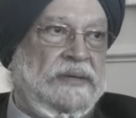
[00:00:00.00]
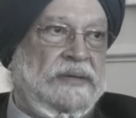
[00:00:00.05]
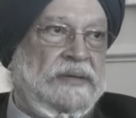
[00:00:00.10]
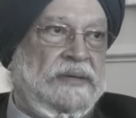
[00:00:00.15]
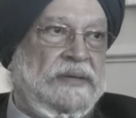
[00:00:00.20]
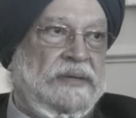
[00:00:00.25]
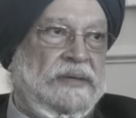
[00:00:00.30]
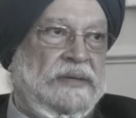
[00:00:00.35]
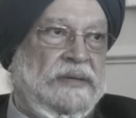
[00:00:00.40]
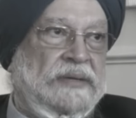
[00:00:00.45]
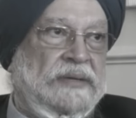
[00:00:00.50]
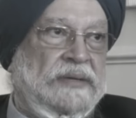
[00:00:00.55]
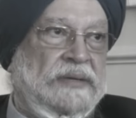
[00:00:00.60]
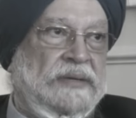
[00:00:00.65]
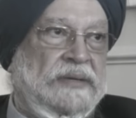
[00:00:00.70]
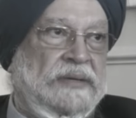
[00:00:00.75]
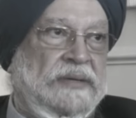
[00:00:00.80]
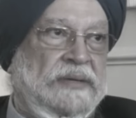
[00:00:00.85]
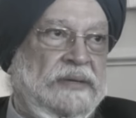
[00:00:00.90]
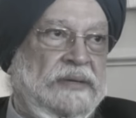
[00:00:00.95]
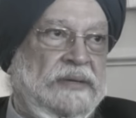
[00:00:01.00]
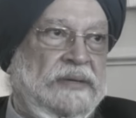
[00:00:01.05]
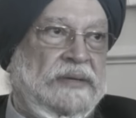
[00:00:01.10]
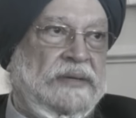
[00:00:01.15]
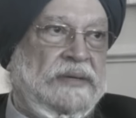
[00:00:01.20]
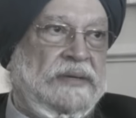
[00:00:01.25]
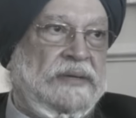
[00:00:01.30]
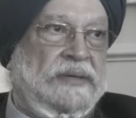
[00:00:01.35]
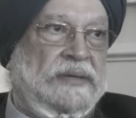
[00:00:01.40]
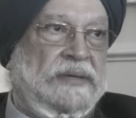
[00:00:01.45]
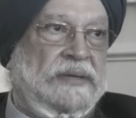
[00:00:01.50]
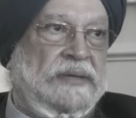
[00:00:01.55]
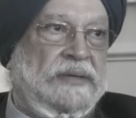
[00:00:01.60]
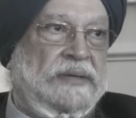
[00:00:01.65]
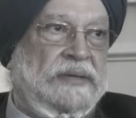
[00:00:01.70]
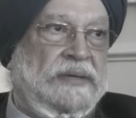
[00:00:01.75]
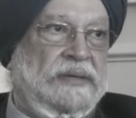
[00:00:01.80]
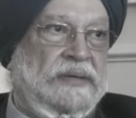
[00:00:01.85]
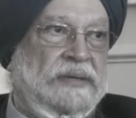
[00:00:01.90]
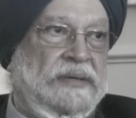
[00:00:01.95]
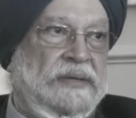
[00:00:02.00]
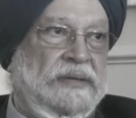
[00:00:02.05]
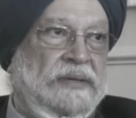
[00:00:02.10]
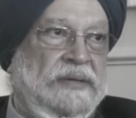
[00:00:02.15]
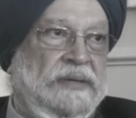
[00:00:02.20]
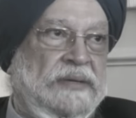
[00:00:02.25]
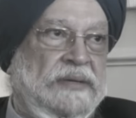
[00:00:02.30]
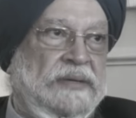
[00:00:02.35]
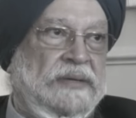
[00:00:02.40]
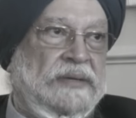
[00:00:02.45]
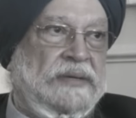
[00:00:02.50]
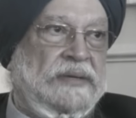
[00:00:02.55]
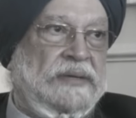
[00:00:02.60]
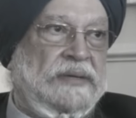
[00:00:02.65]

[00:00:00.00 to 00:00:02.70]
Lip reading: This person isn't speaking.